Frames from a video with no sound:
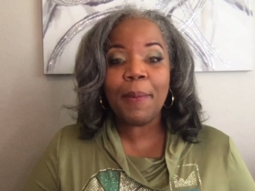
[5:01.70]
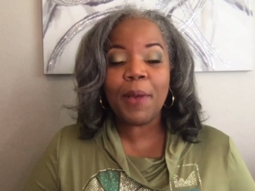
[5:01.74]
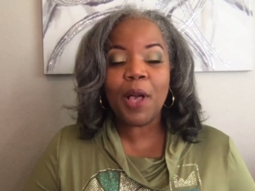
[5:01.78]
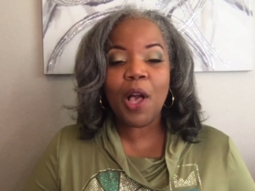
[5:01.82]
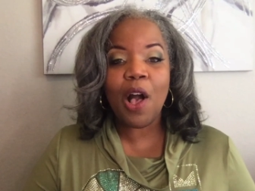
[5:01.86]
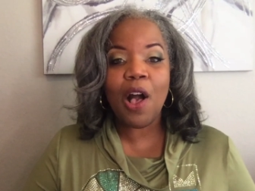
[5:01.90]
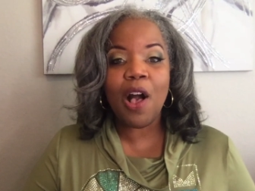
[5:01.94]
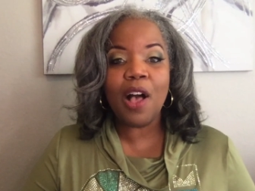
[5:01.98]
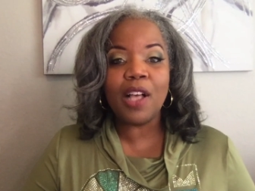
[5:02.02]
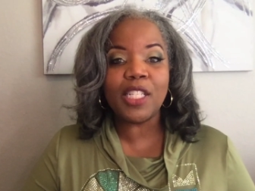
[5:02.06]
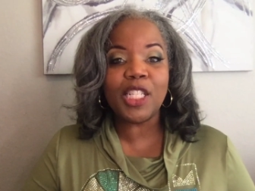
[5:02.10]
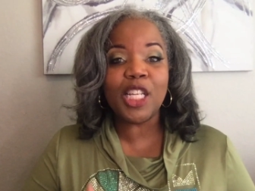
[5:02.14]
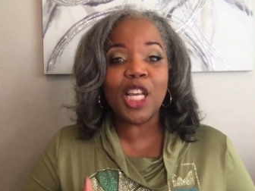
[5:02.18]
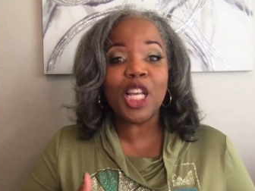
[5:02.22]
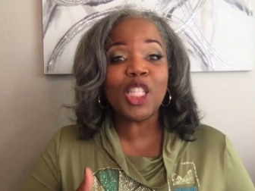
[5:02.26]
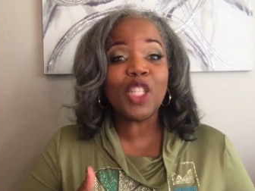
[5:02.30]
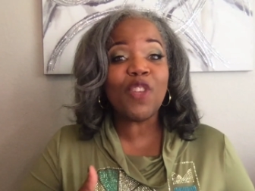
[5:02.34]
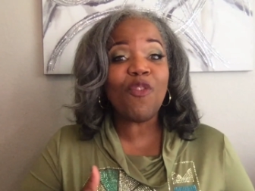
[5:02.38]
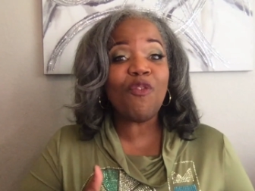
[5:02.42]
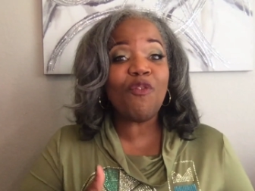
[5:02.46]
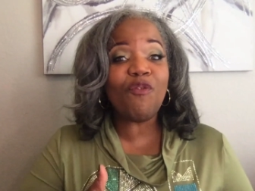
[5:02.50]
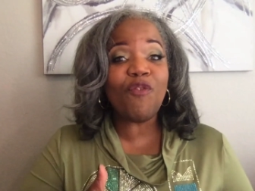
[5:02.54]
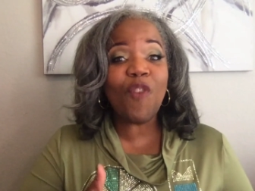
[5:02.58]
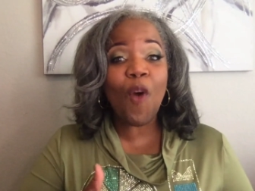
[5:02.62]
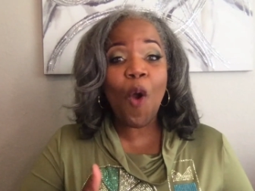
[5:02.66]
calls his
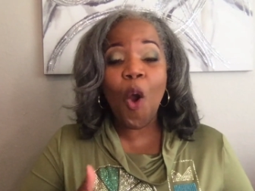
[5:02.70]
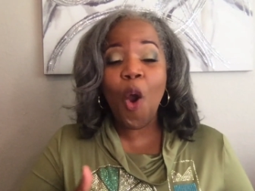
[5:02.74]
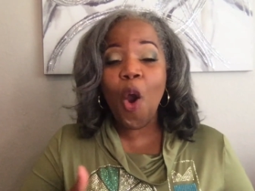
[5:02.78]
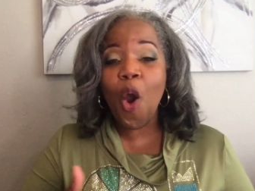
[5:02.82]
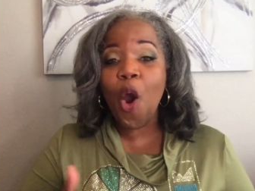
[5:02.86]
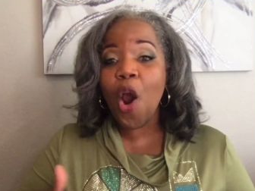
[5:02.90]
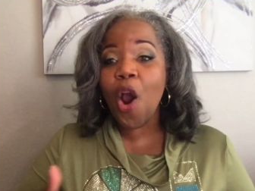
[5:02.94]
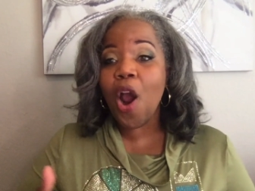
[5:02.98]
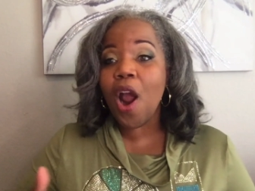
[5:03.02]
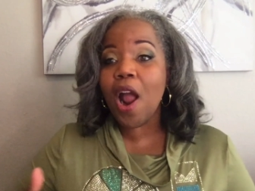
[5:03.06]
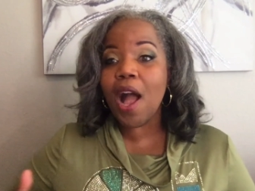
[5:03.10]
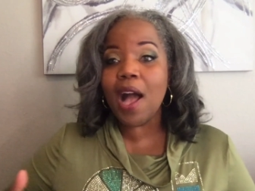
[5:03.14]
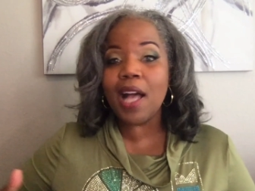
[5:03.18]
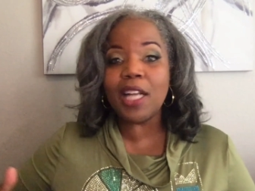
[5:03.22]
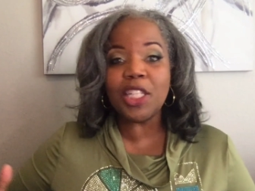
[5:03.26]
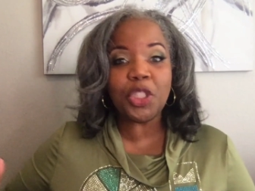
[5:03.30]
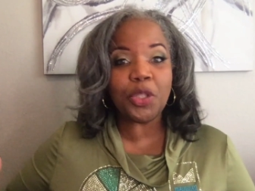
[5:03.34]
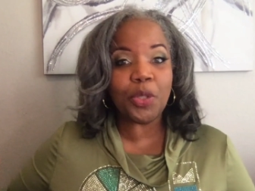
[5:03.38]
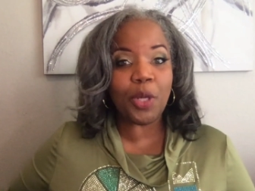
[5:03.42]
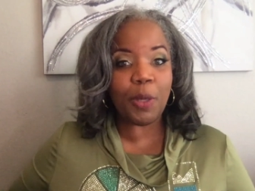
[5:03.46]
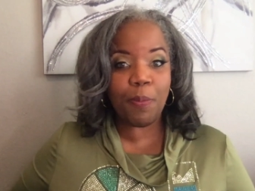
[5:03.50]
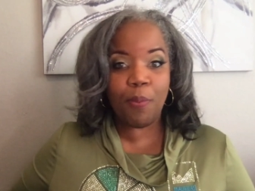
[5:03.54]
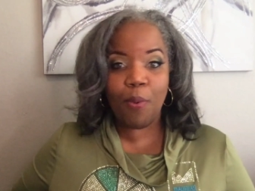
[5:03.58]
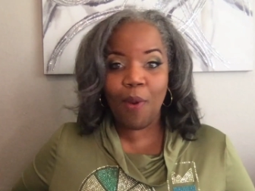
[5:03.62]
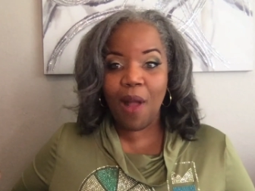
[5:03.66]

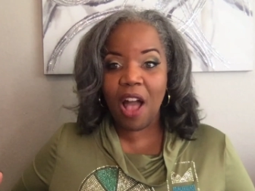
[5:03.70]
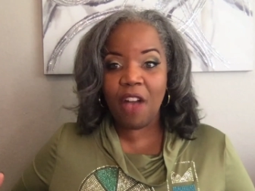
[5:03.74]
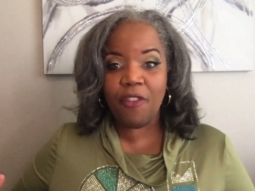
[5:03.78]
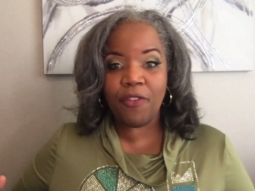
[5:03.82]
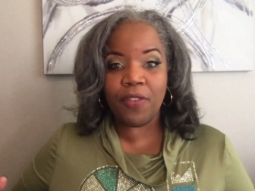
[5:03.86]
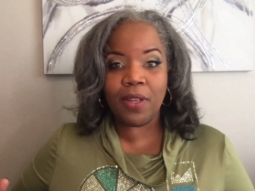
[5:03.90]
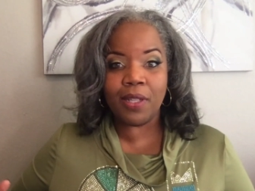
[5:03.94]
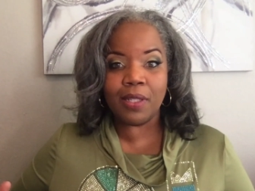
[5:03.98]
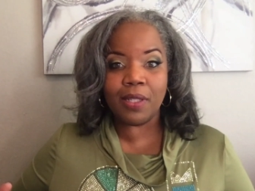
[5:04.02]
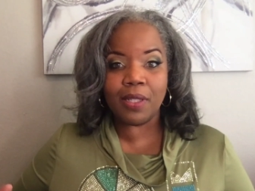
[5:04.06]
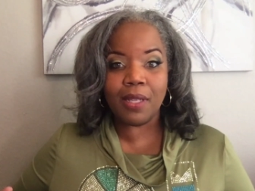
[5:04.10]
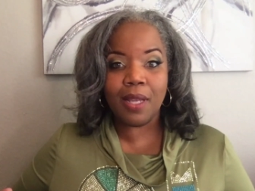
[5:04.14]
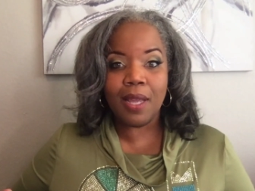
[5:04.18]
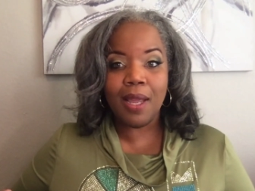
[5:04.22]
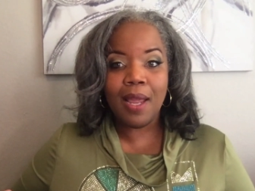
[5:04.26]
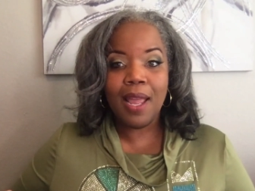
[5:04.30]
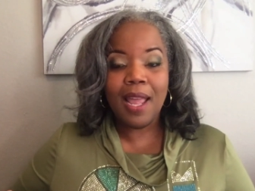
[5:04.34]
400 prophets,